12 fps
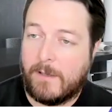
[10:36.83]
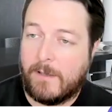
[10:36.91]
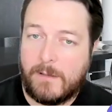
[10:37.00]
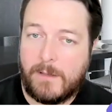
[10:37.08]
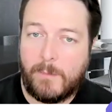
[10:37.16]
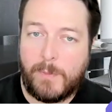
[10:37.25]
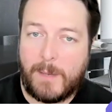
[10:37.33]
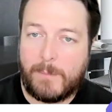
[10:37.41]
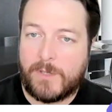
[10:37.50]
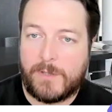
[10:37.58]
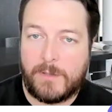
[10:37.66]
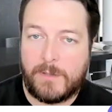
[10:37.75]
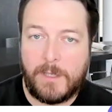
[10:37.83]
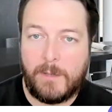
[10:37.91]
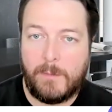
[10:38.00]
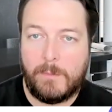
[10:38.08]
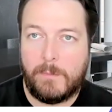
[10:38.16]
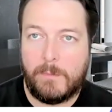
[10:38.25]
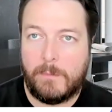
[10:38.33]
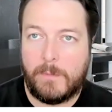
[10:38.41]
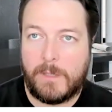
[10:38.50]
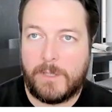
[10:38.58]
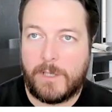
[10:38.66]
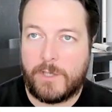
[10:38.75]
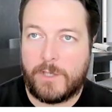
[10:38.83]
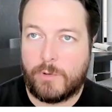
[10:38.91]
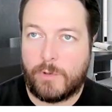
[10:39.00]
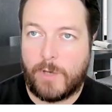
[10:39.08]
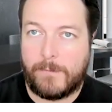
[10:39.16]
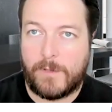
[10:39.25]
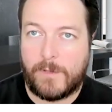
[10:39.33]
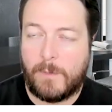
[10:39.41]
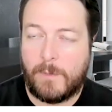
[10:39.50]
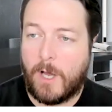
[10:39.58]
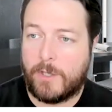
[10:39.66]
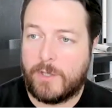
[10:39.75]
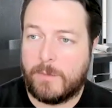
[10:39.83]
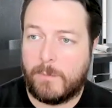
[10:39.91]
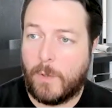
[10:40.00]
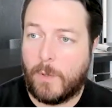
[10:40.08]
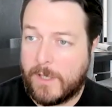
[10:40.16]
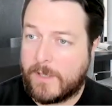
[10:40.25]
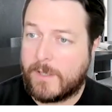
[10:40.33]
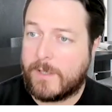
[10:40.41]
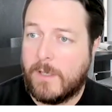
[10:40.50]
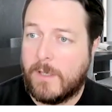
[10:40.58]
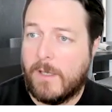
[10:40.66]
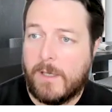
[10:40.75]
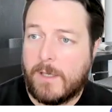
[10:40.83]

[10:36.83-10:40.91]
And perhaps, you know, we do some training for some large employers,